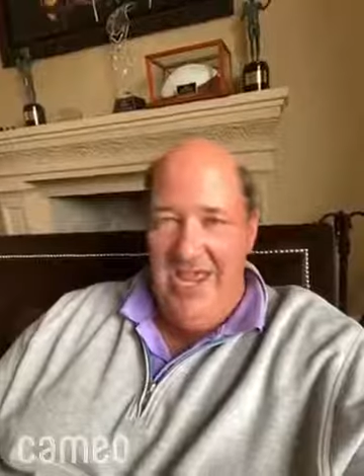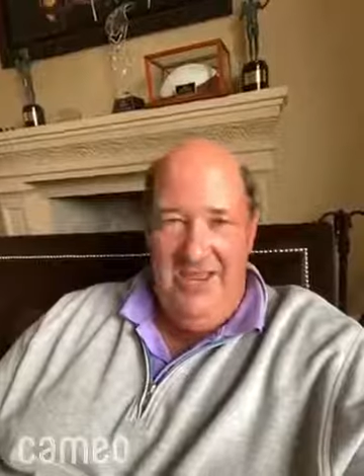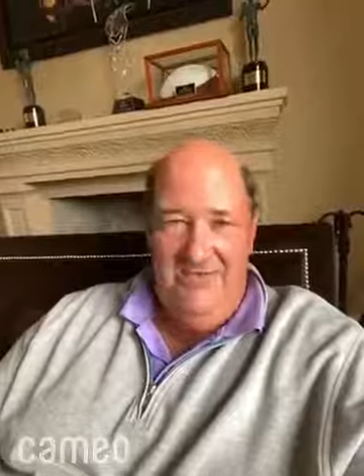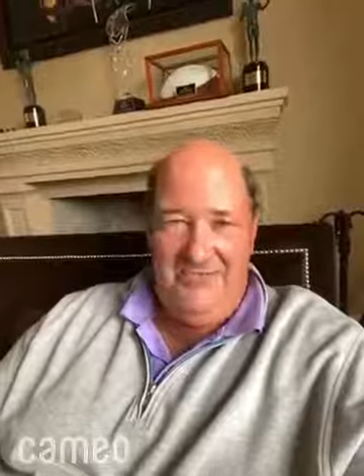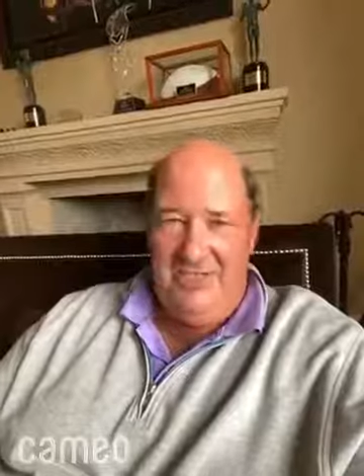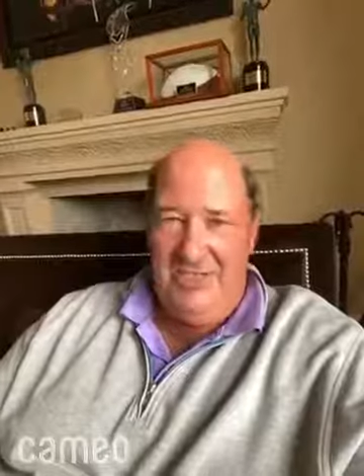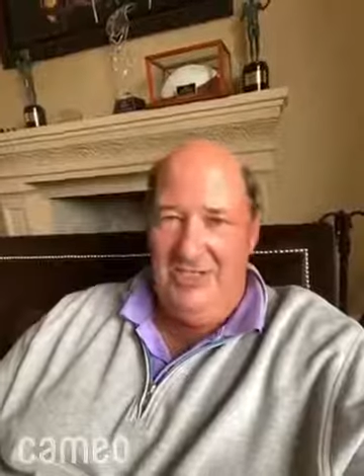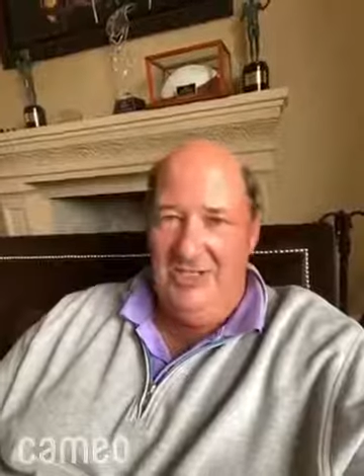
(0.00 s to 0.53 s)

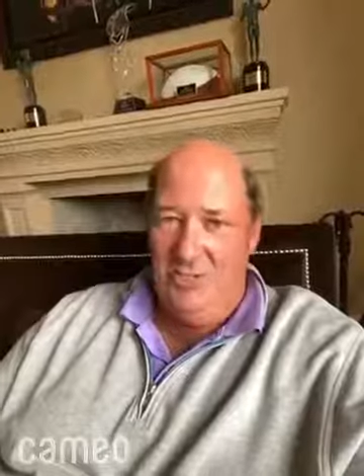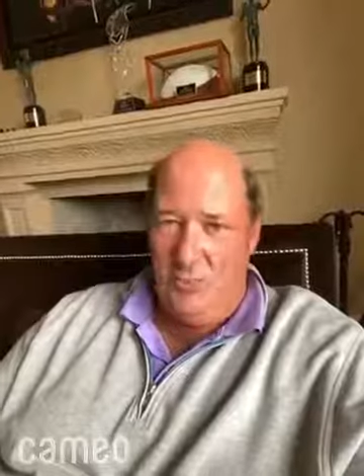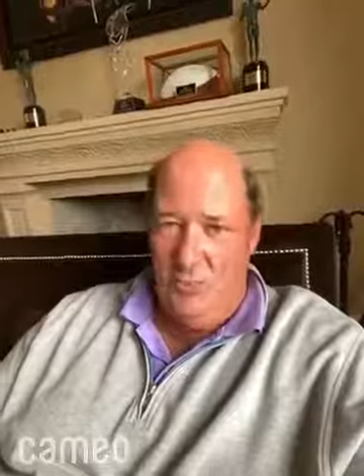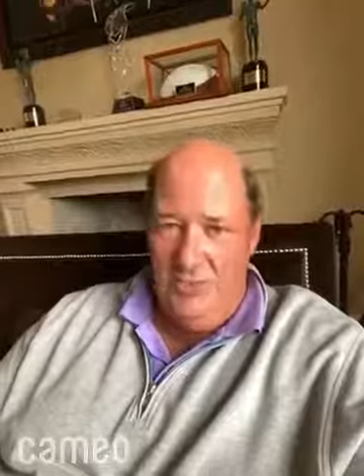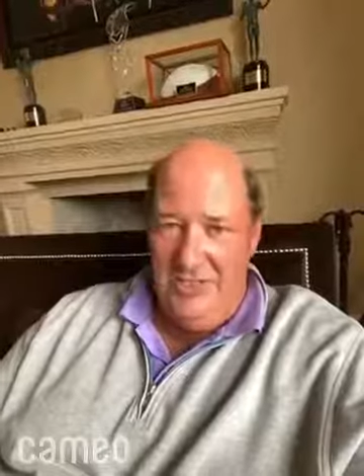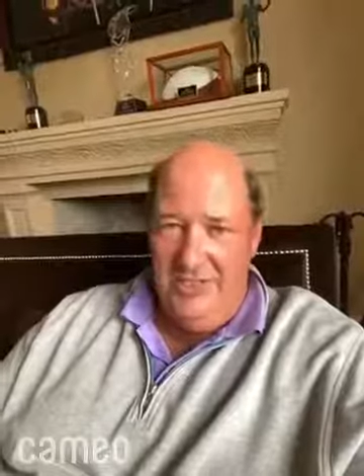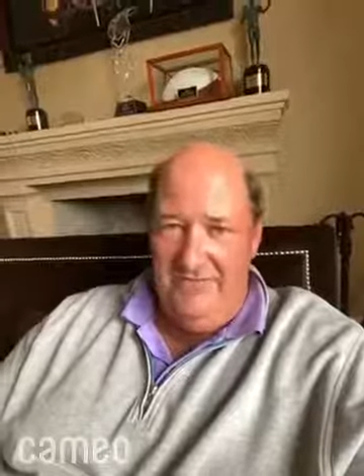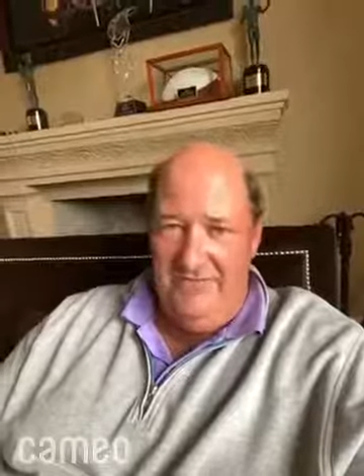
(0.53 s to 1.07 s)
If Dylan
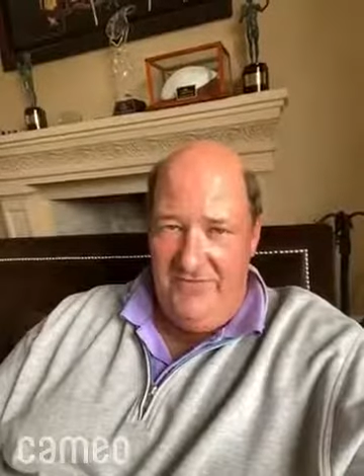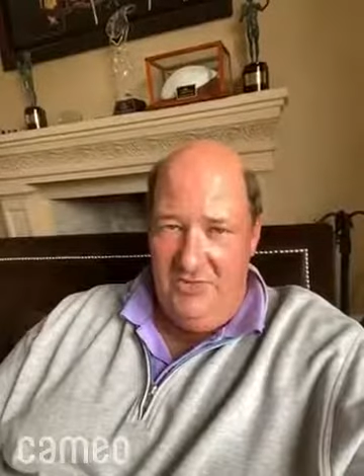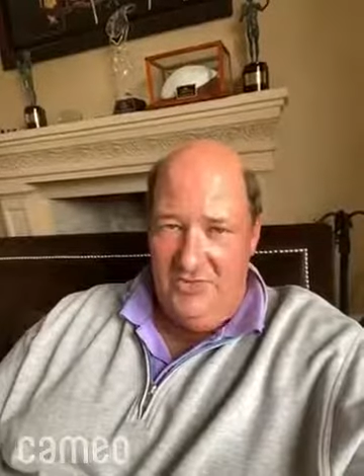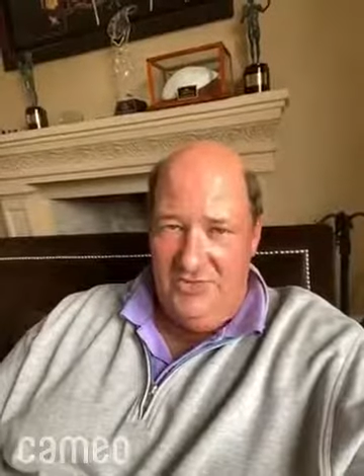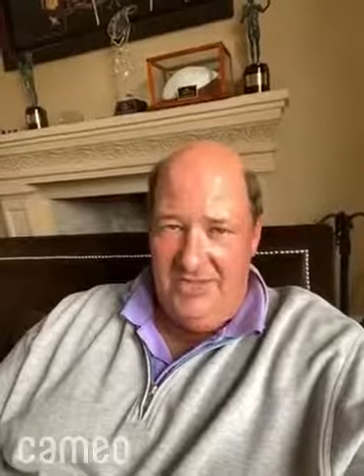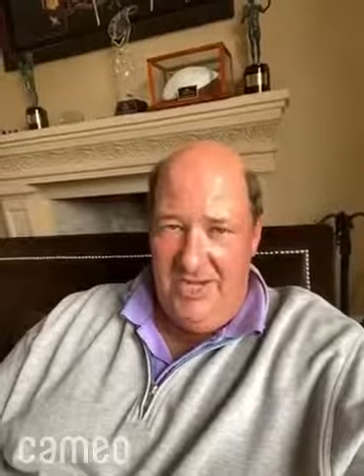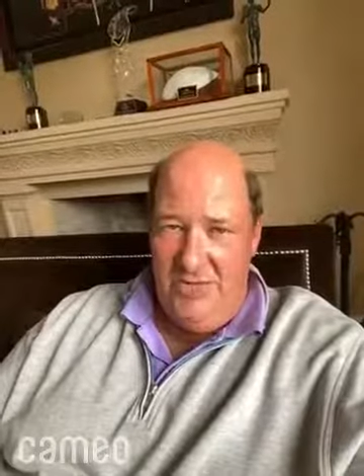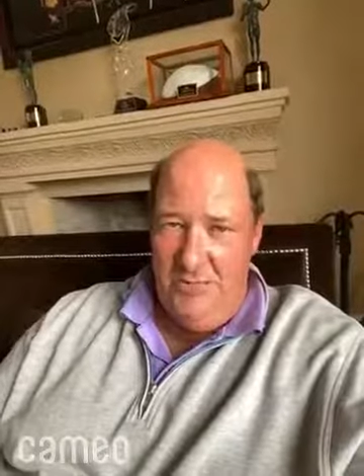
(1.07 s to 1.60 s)
really
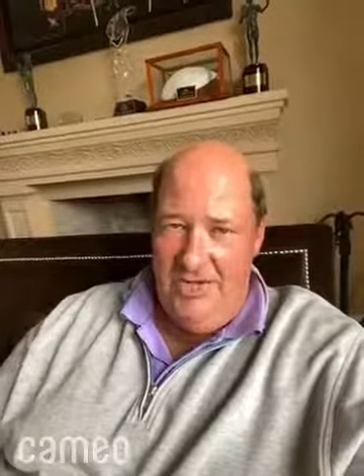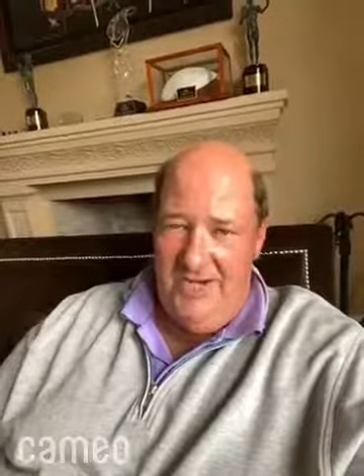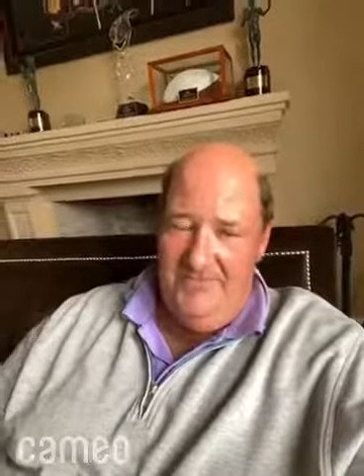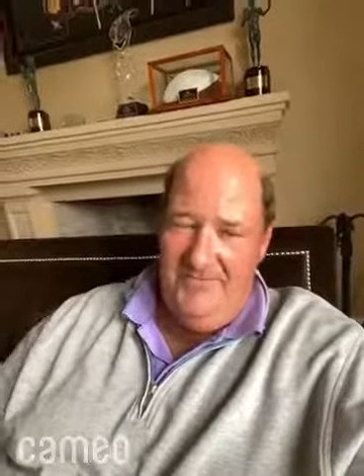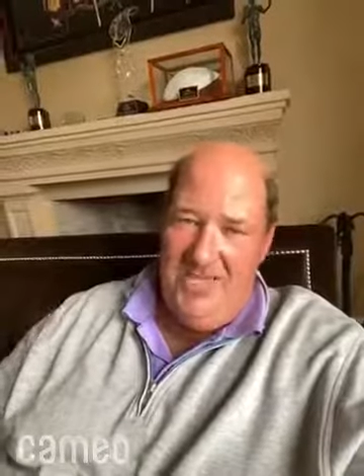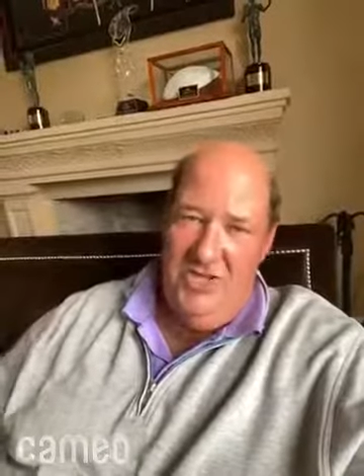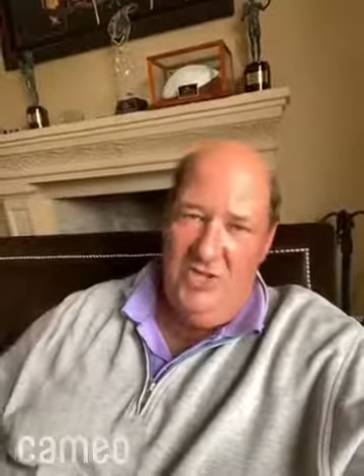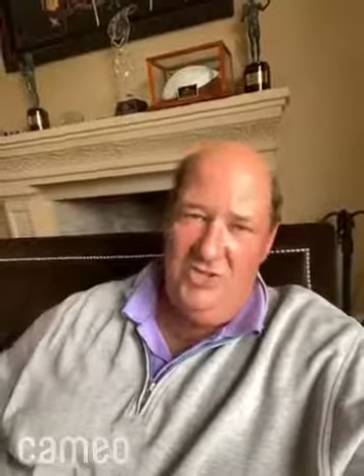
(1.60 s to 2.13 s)
feels that way,
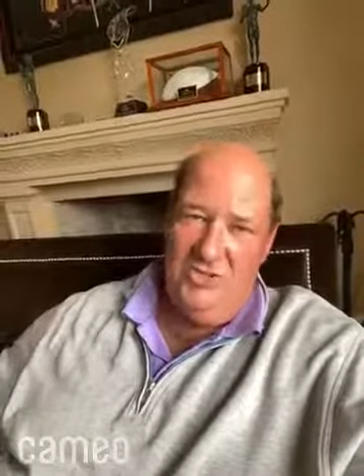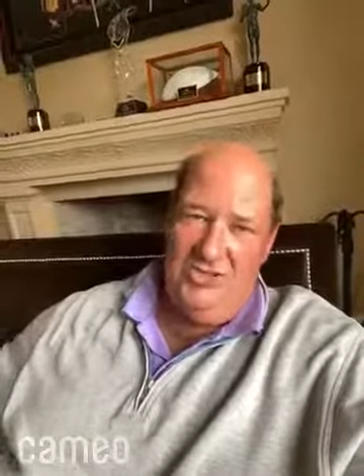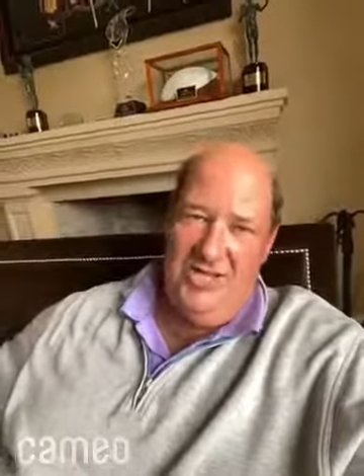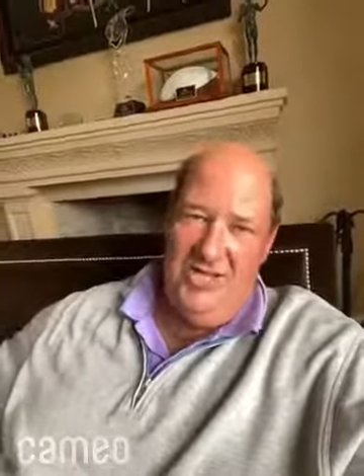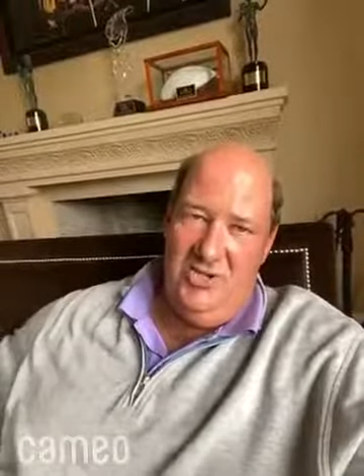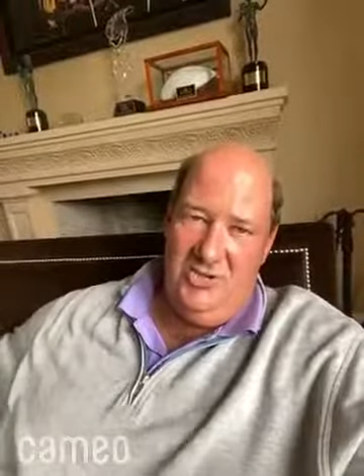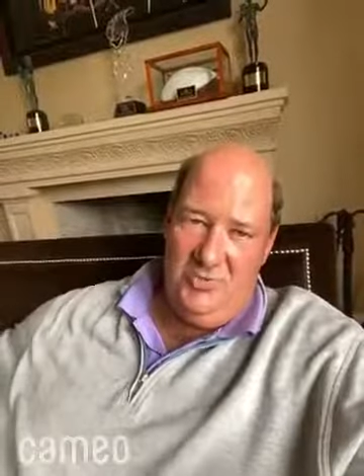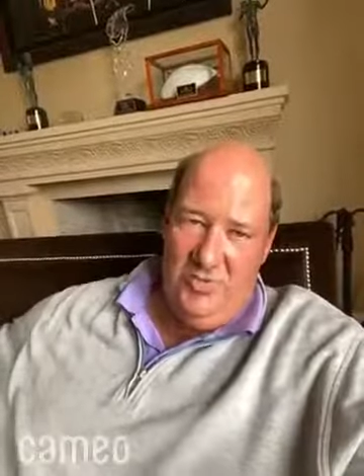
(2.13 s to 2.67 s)

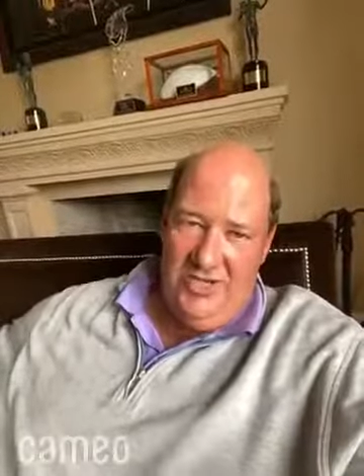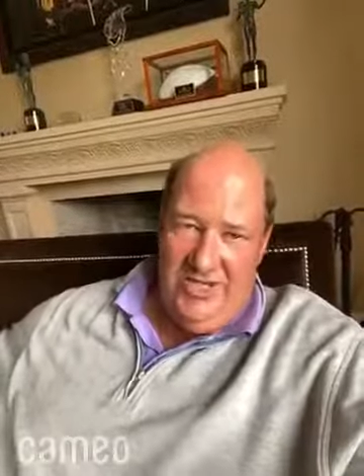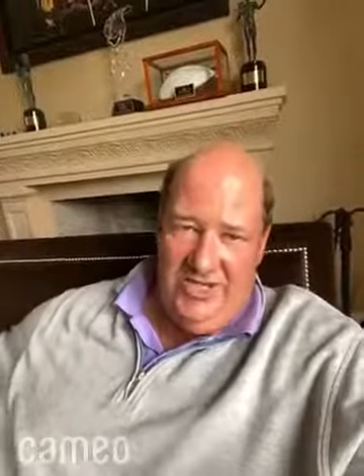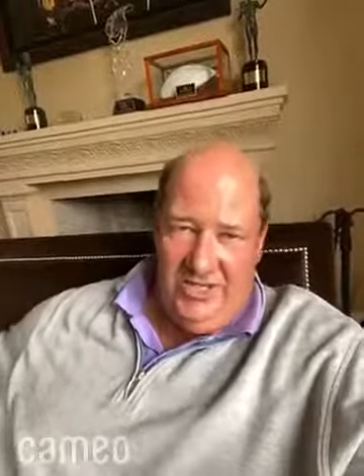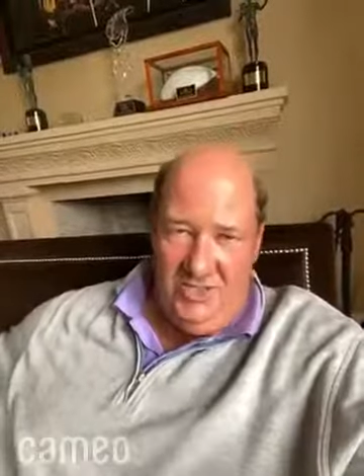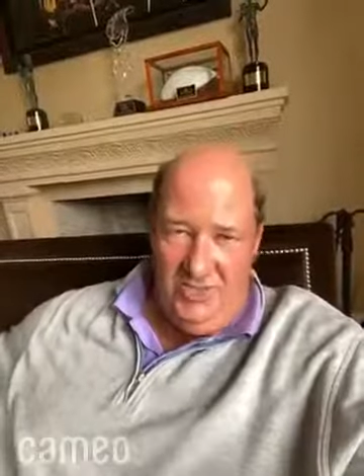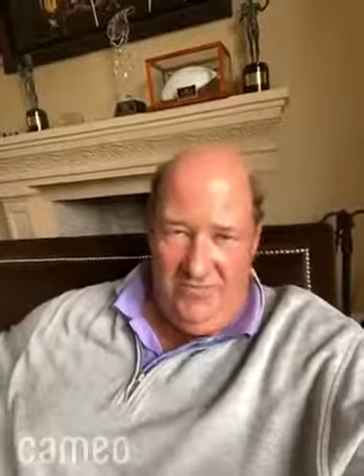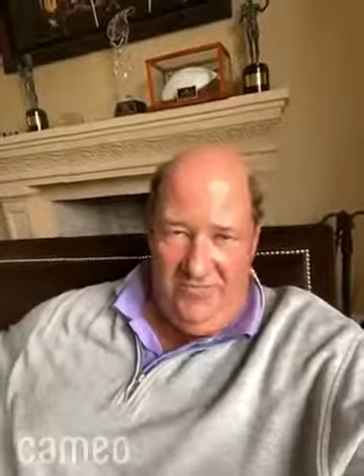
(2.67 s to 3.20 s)
here's what he
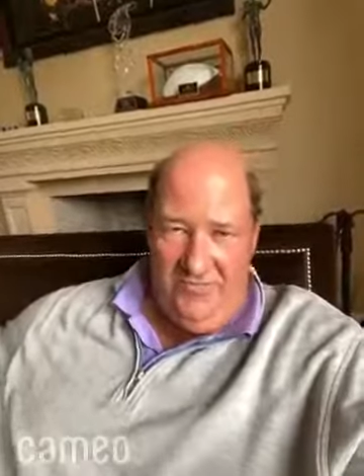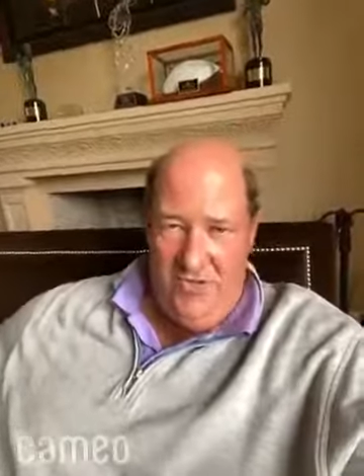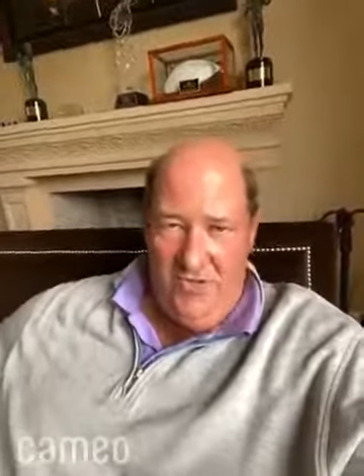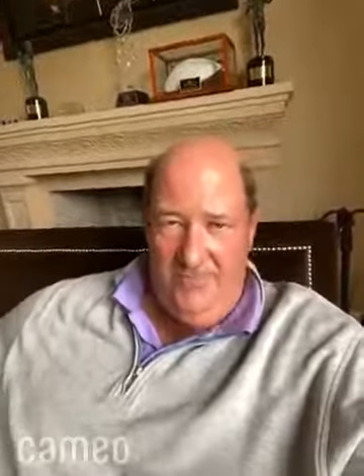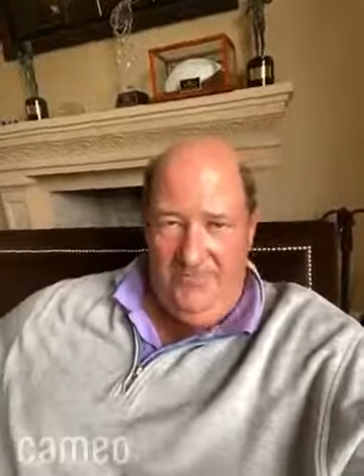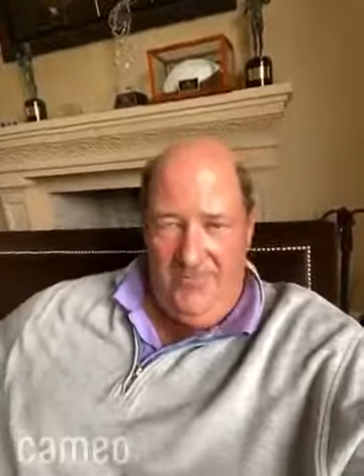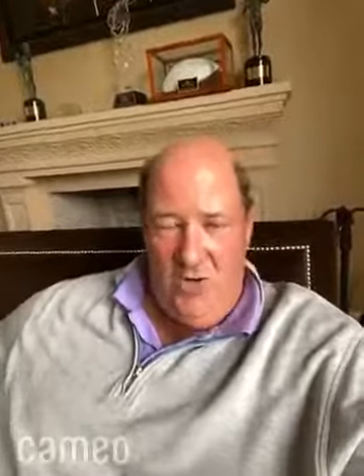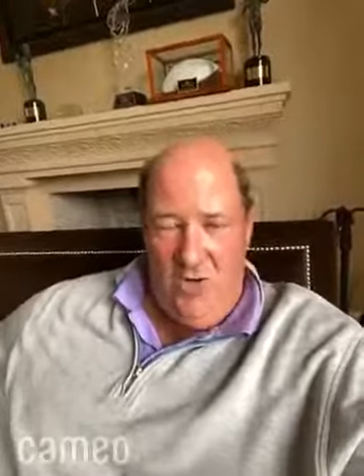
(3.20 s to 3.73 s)
can do for
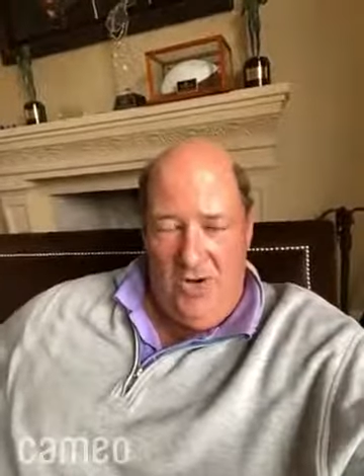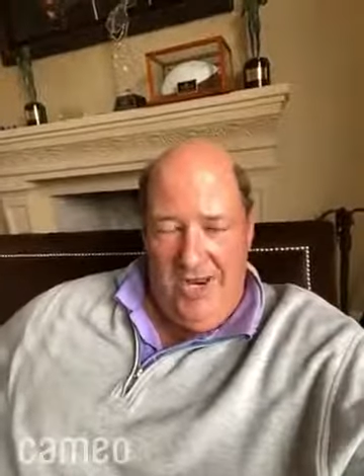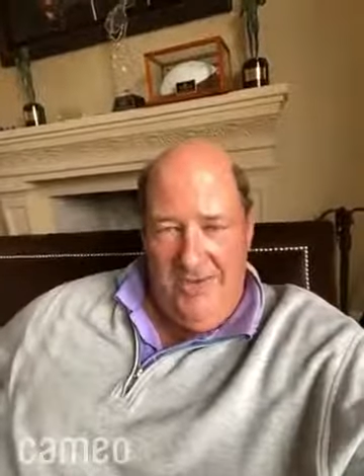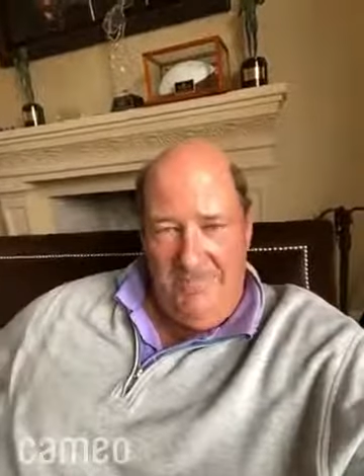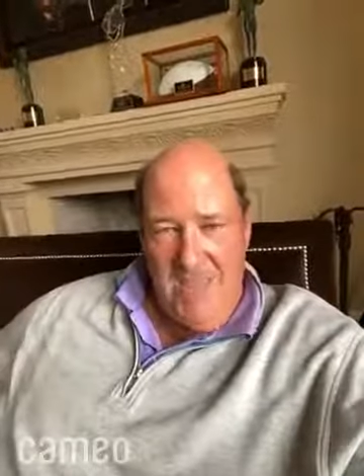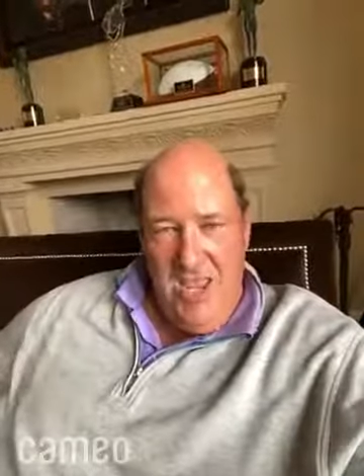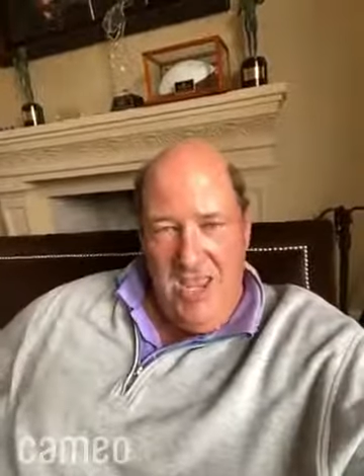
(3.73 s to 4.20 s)
you, all right?